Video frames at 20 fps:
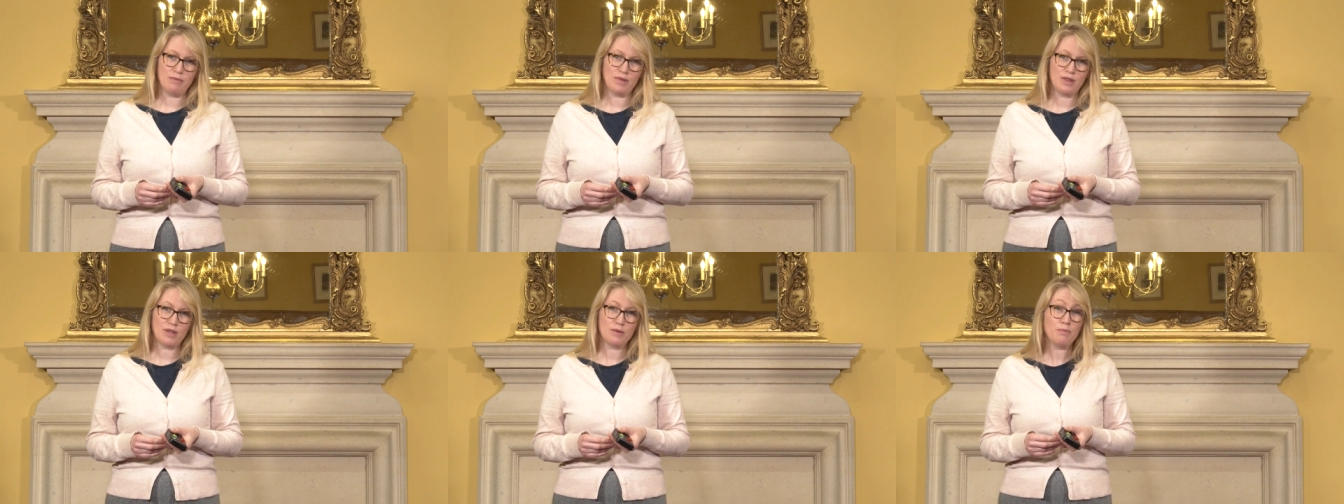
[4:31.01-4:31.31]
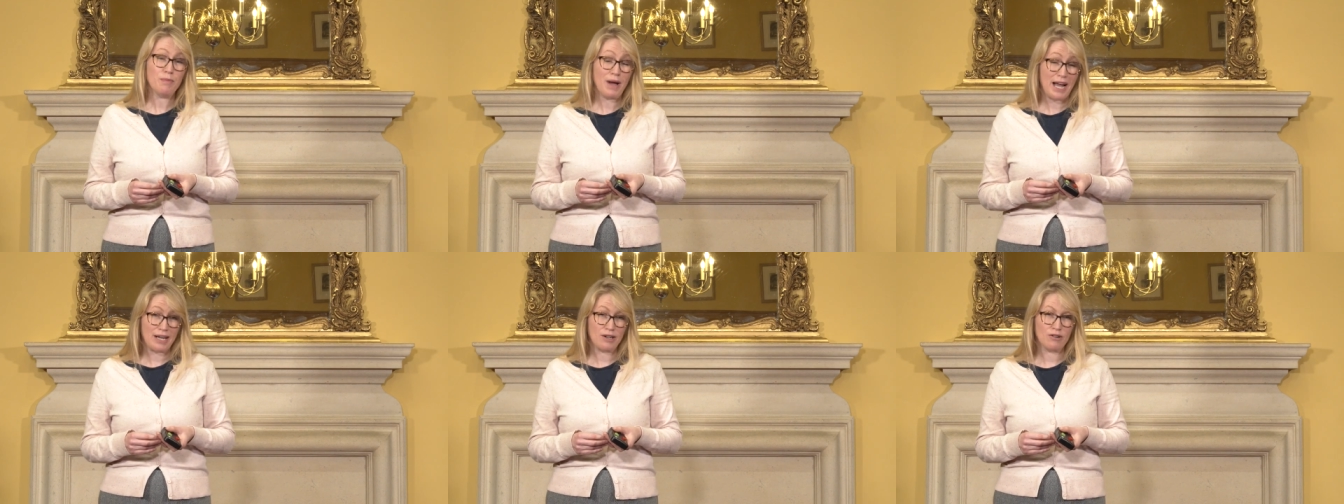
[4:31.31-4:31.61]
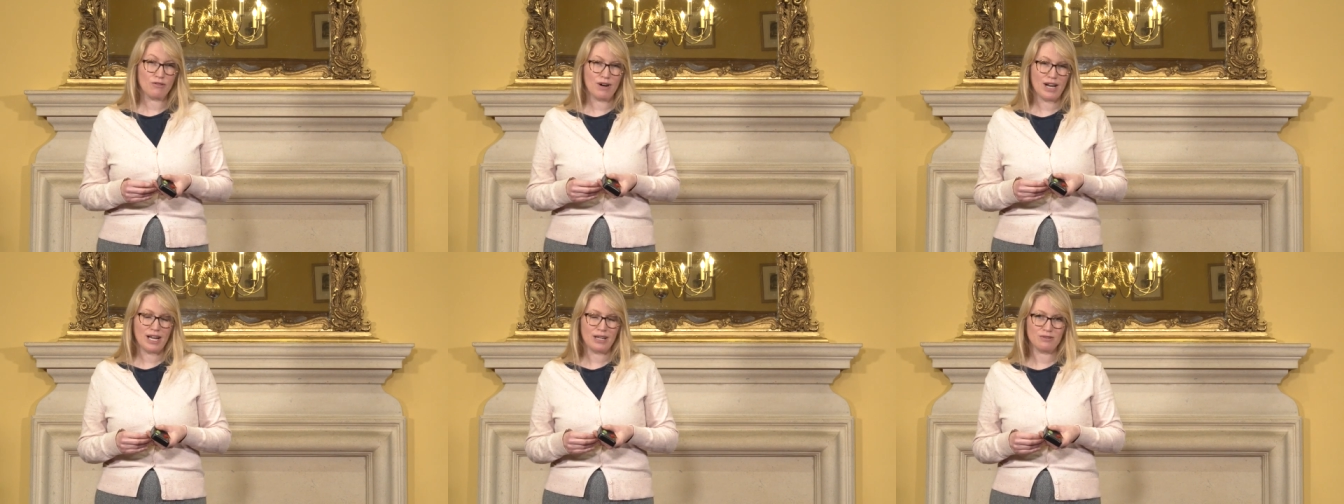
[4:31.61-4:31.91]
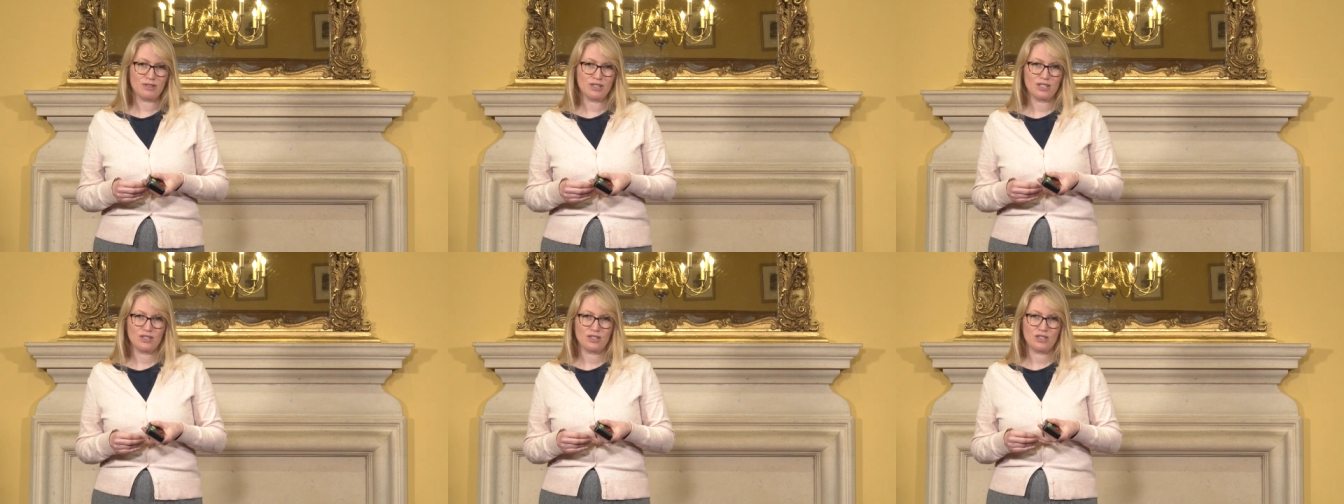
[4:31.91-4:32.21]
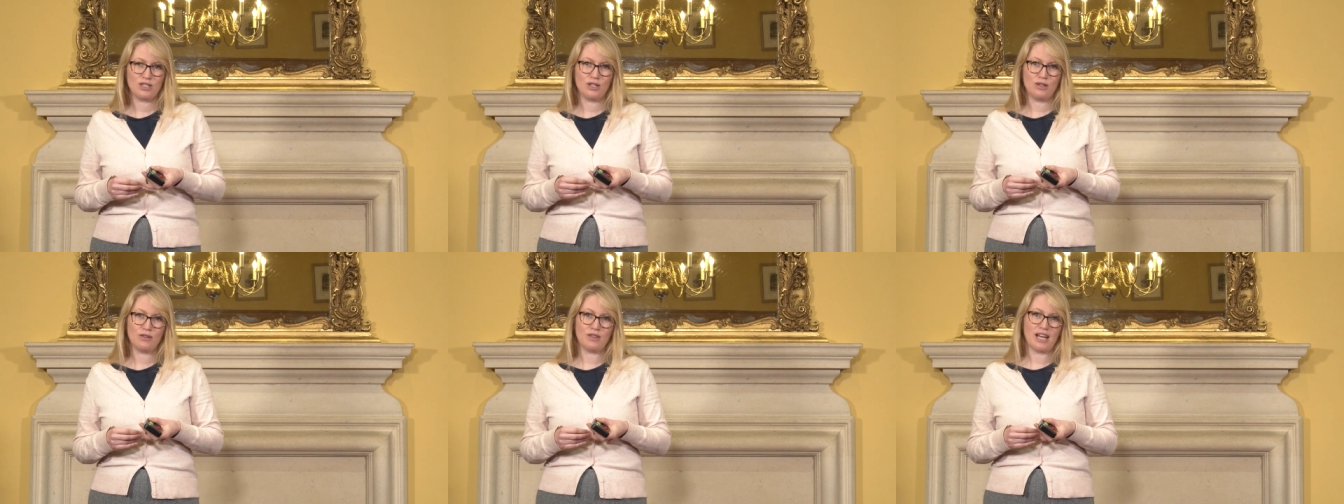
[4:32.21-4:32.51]
the background
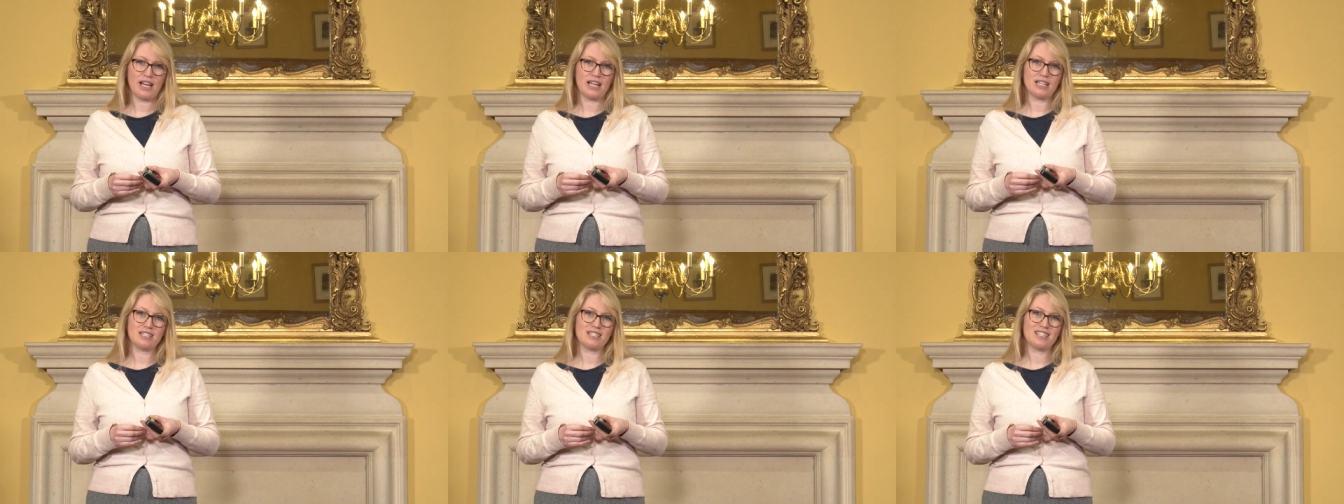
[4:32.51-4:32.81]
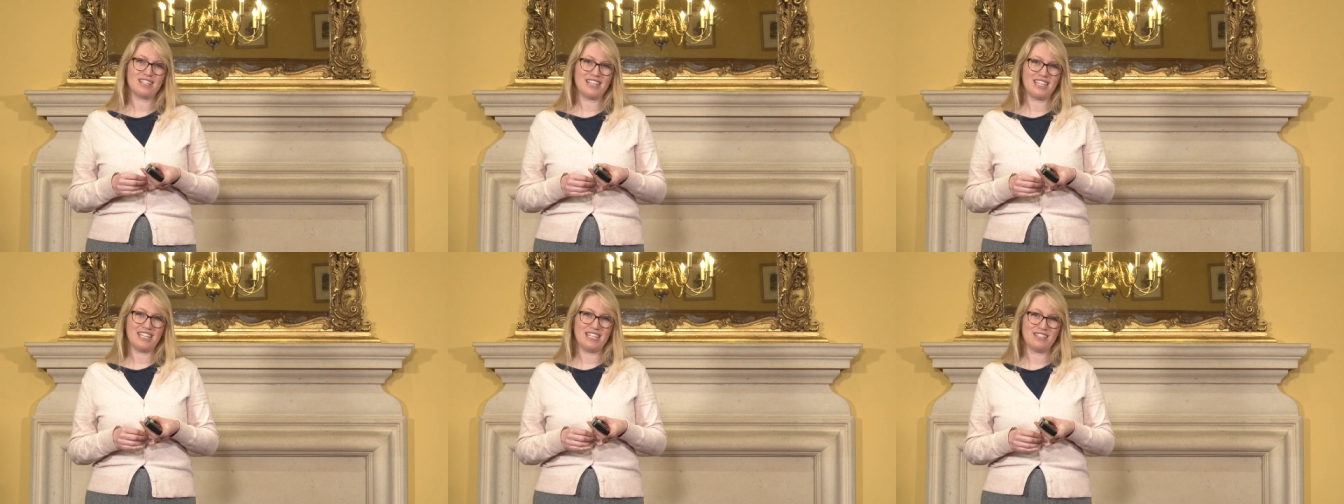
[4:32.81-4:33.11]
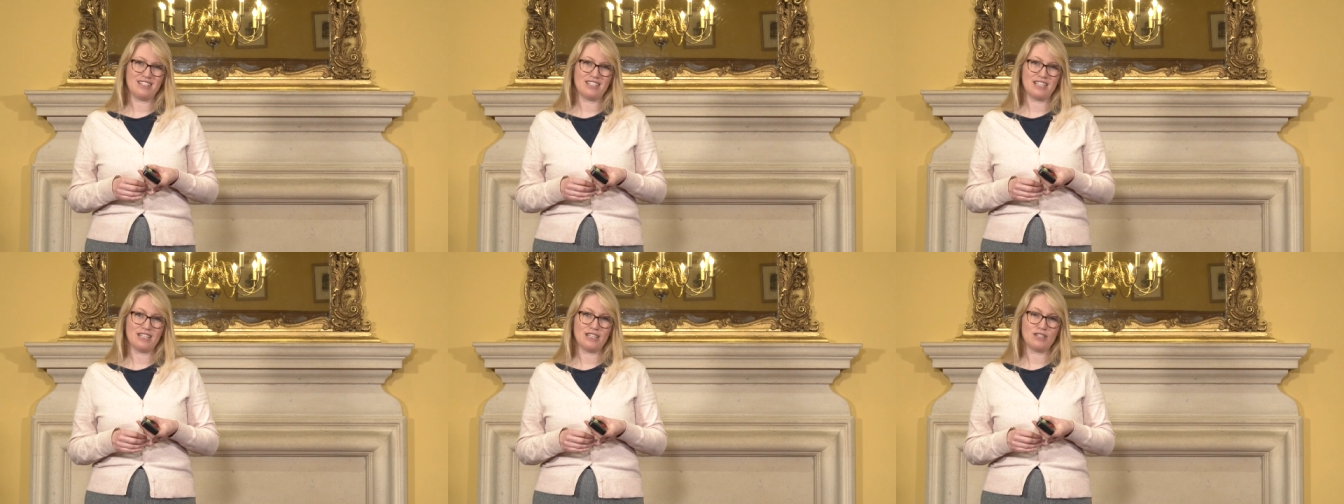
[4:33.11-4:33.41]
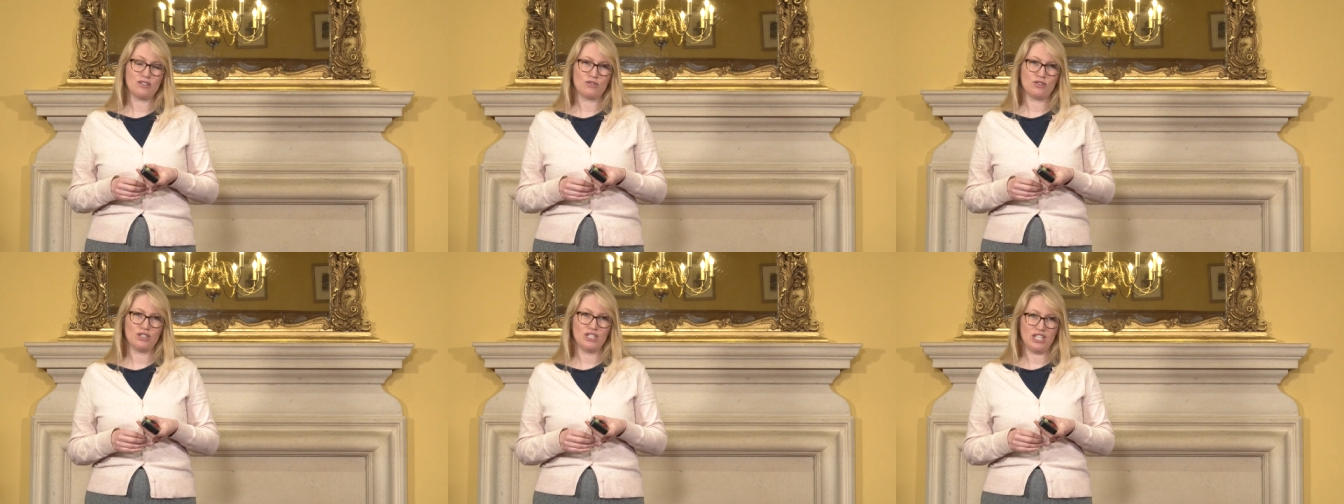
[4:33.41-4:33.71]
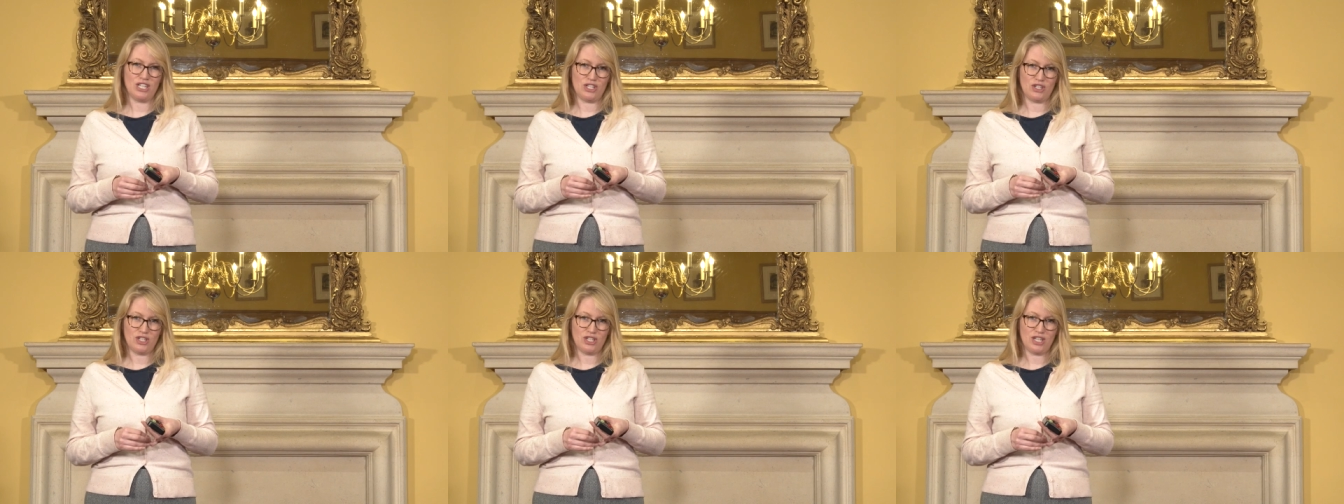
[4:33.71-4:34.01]
to that theatre
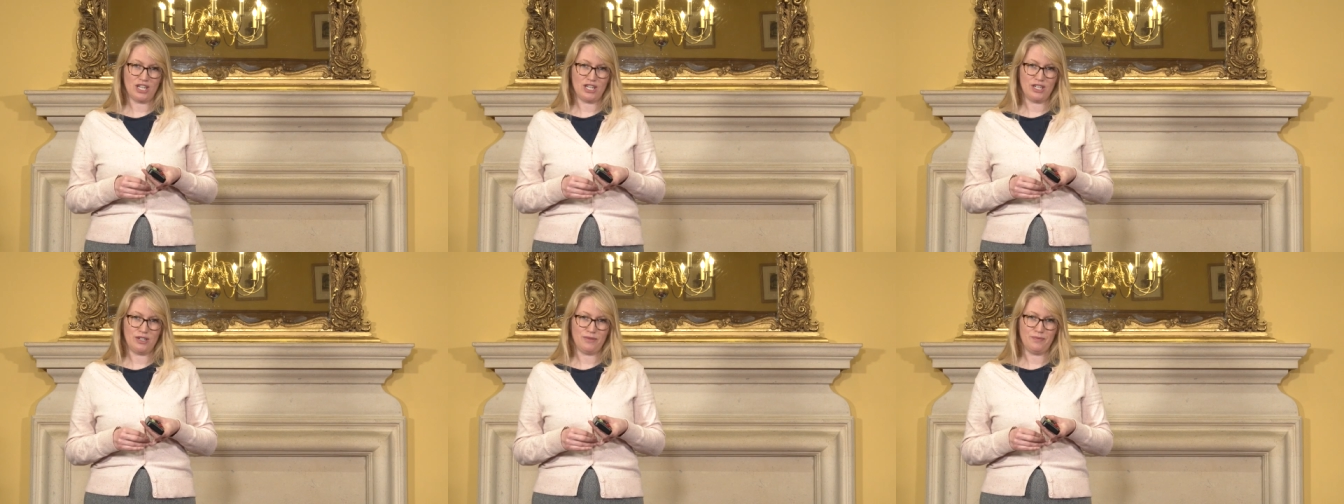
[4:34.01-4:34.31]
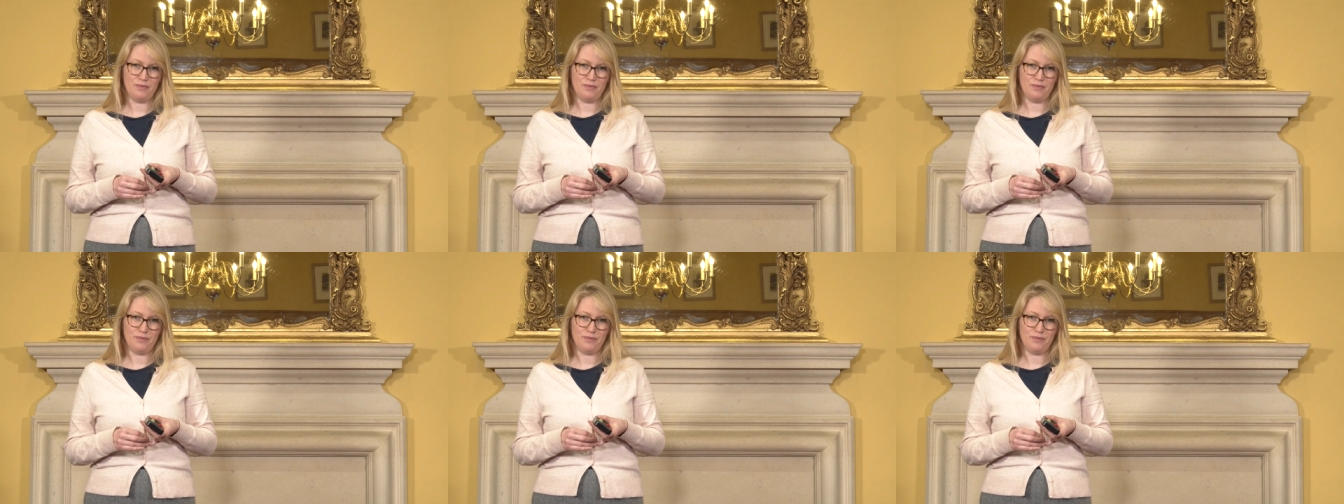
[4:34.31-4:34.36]
tradition.